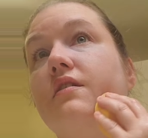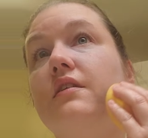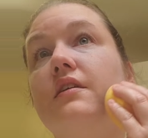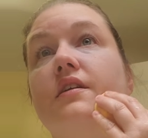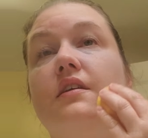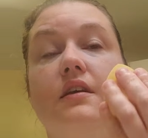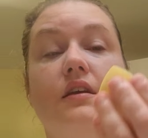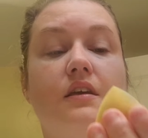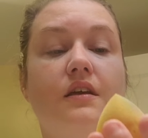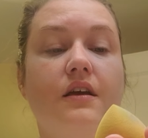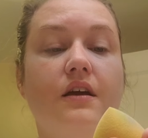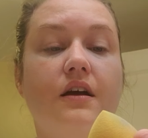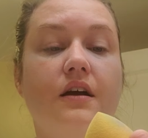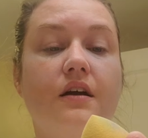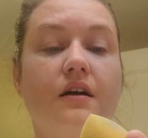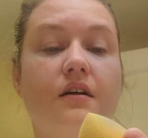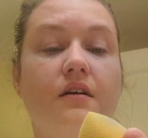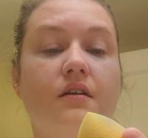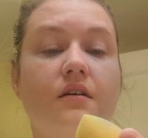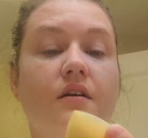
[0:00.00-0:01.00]

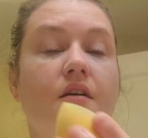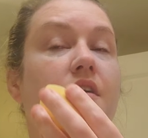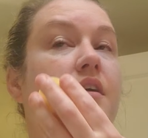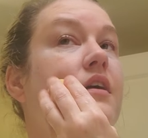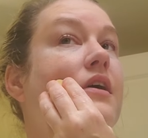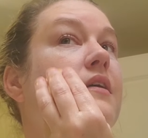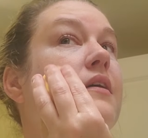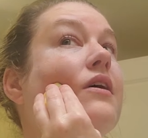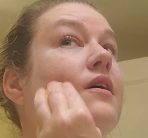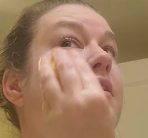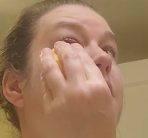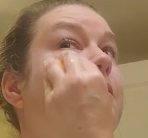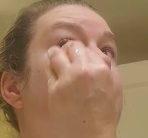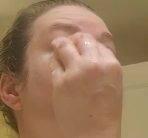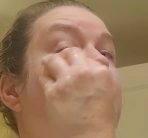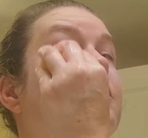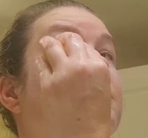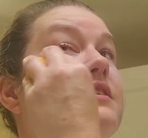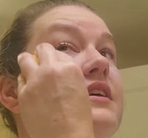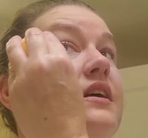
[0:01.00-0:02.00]
Yeah,
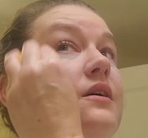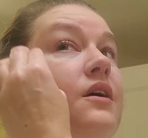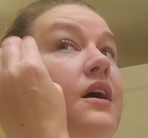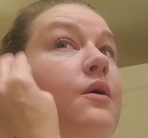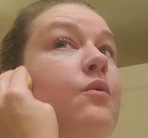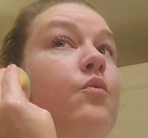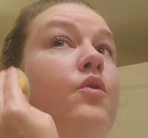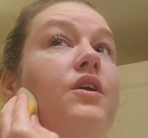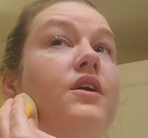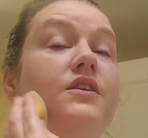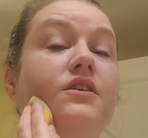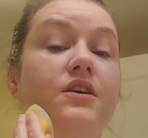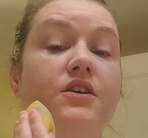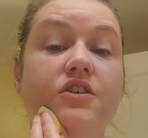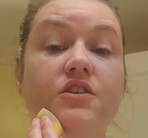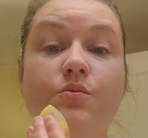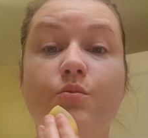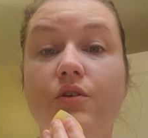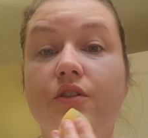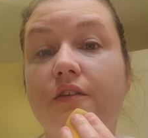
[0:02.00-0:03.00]
we'll see what it
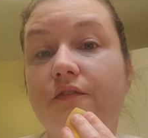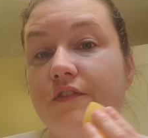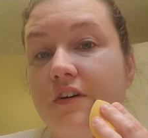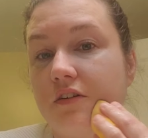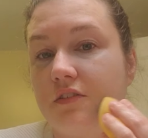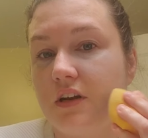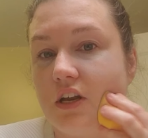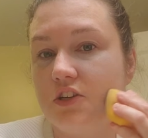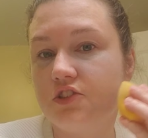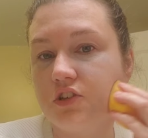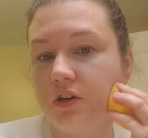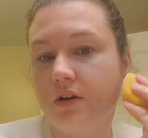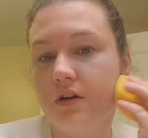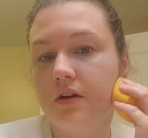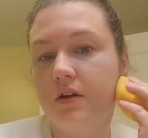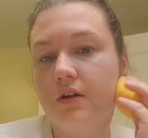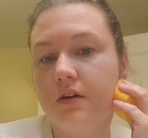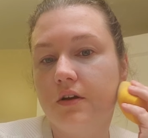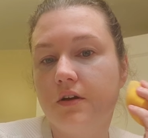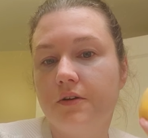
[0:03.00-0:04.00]
does with the foundation.
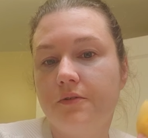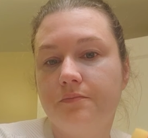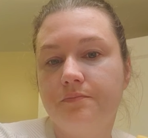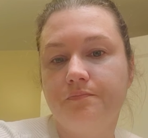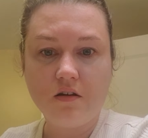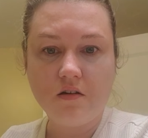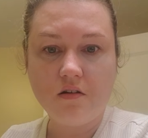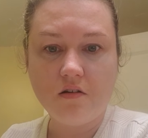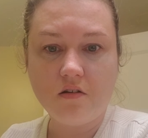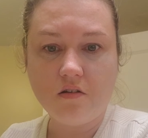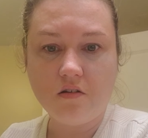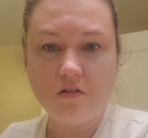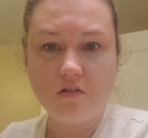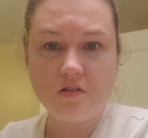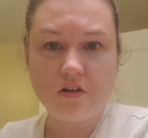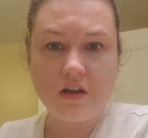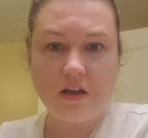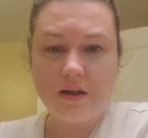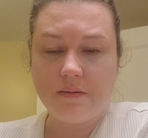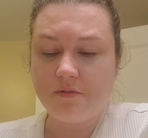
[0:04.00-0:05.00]

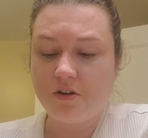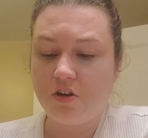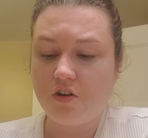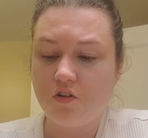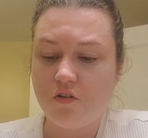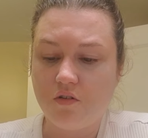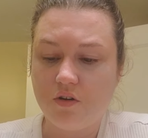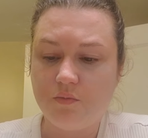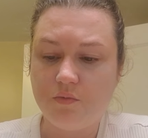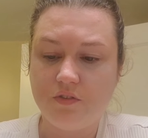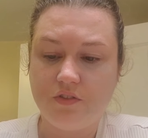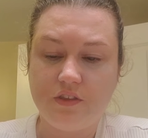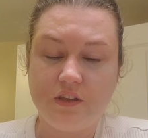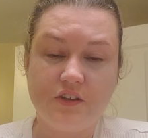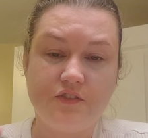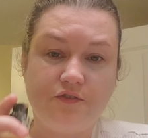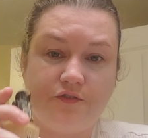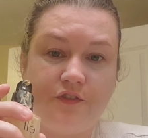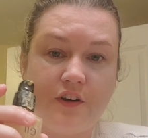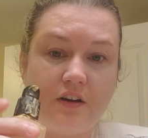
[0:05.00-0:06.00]
Okay, I'm gonna go in with
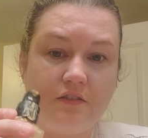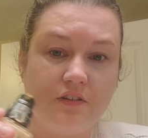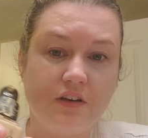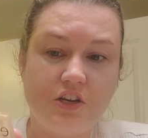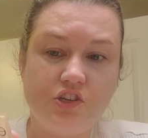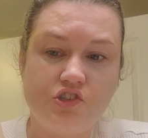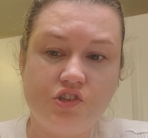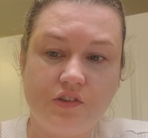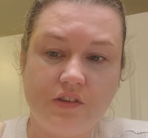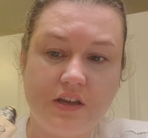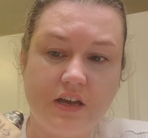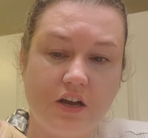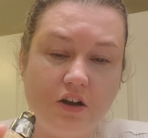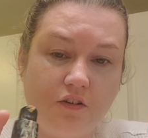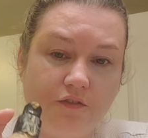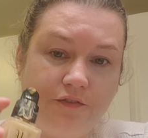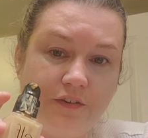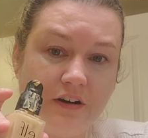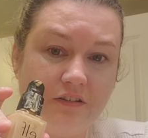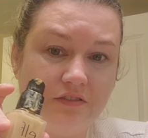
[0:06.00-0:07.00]
this foundation, the
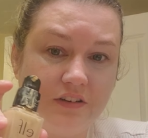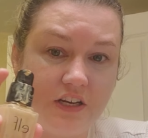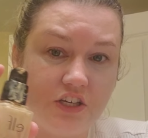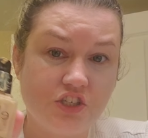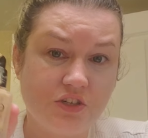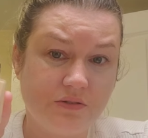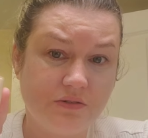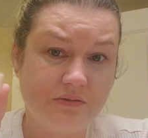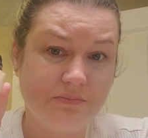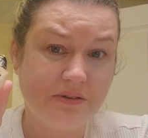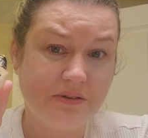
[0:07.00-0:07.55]
e.l.f. foundation,